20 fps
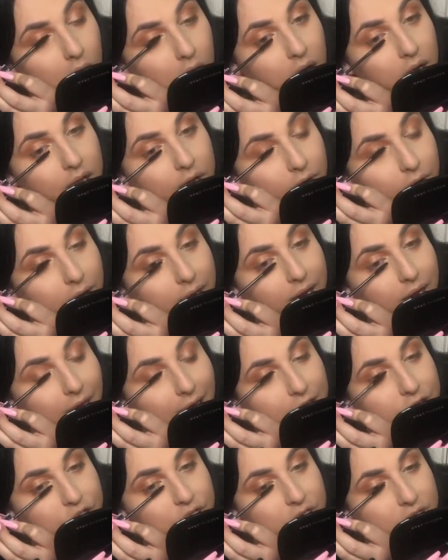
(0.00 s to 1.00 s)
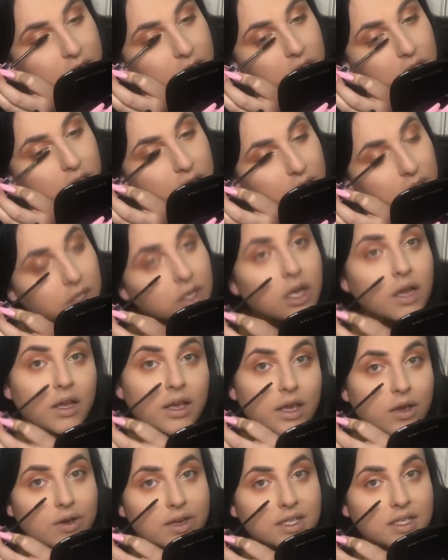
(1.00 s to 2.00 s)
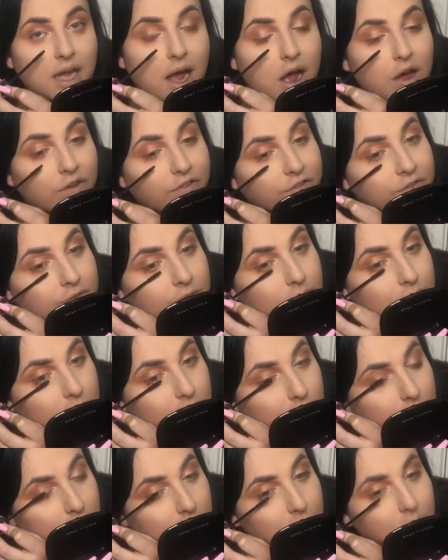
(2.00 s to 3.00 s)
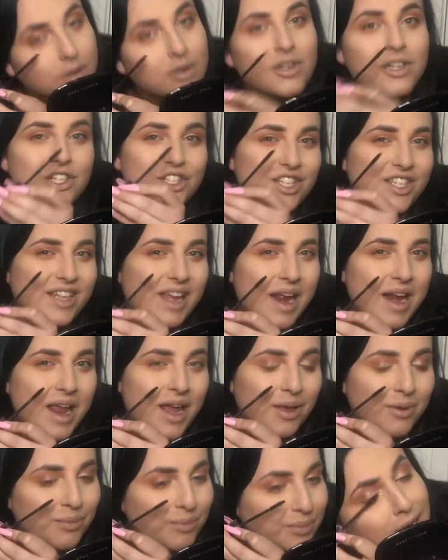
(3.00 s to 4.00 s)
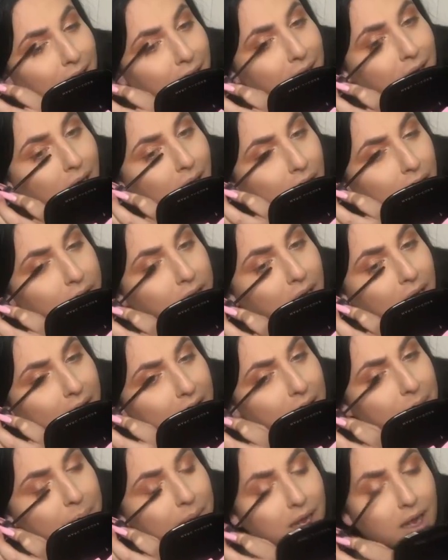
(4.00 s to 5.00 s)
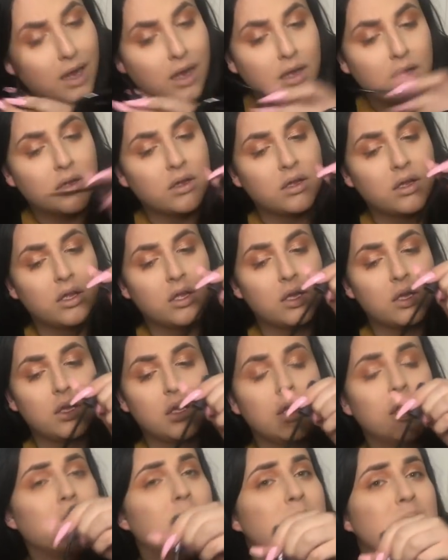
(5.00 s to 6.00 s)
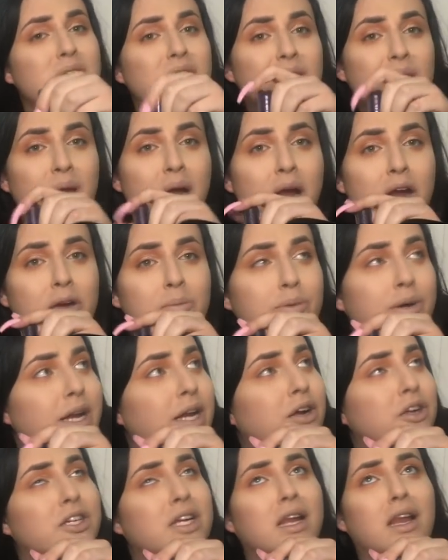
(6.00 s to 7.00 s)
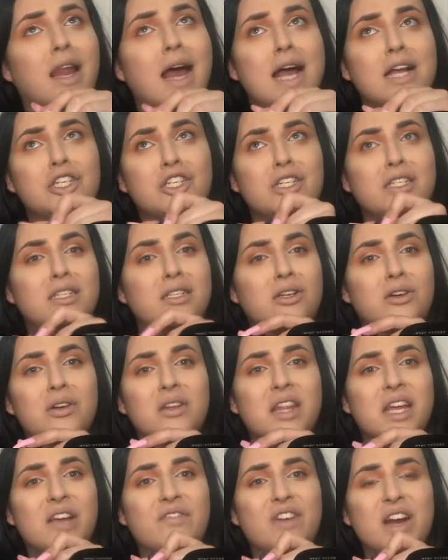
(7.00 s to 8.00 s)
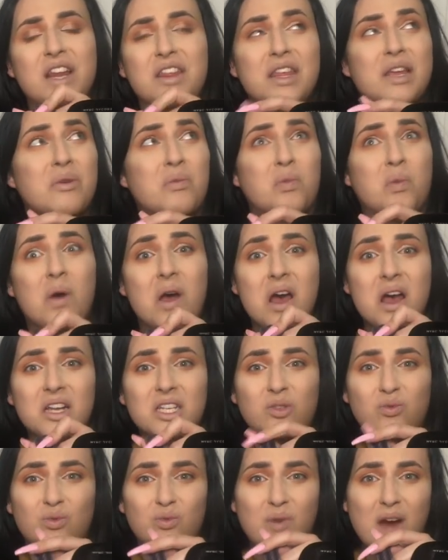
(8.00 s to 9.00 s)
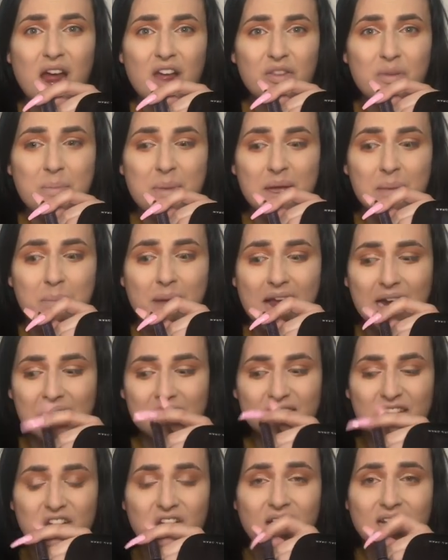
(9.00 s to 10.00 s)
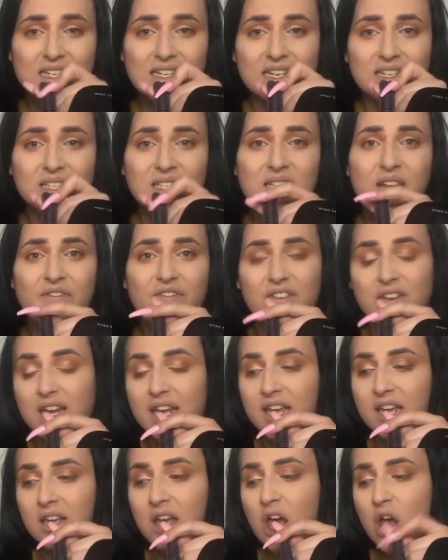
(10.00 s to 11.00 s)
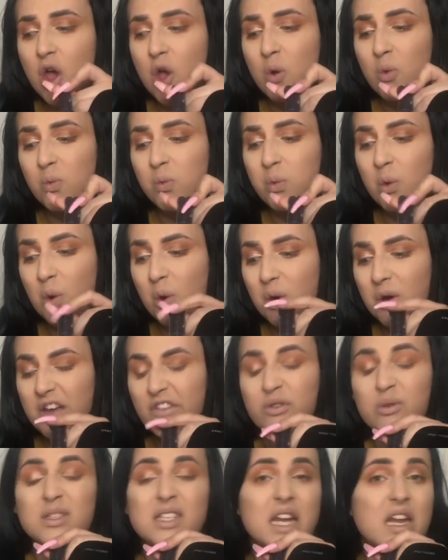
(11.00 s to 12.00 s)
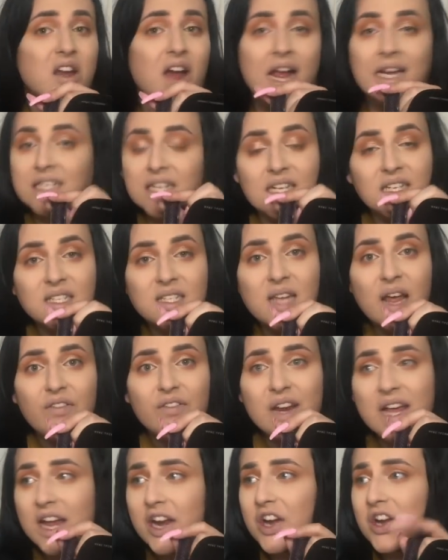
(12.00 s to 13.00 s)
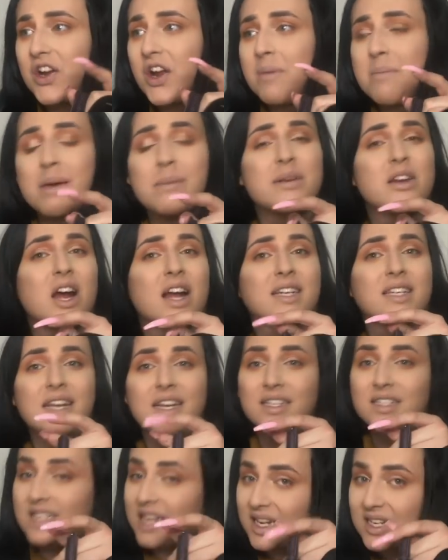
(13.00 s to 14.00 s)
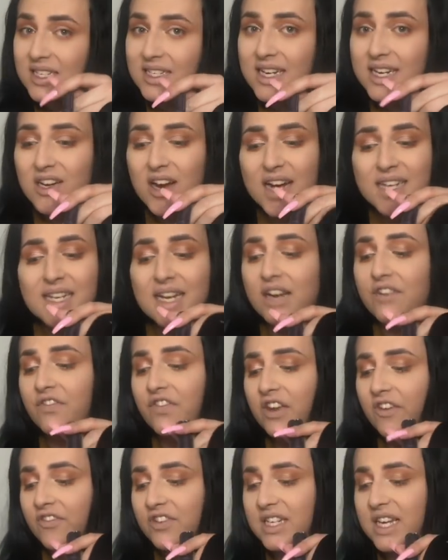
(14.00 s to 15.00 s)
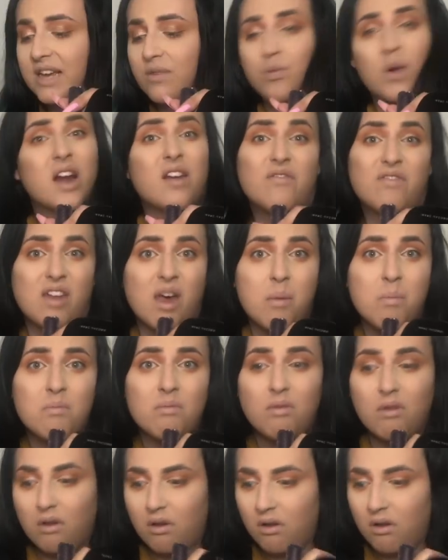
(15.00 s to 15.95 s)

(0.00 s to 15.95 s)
Literally lashes, kill yourself. Just kidding. Like hard labor. Mascara and putting on your lashes, couldn't think of anything worse. Would rather be back in the 1970 war if it was in 1970. I don't know, maybe 1960, 1950, one of them.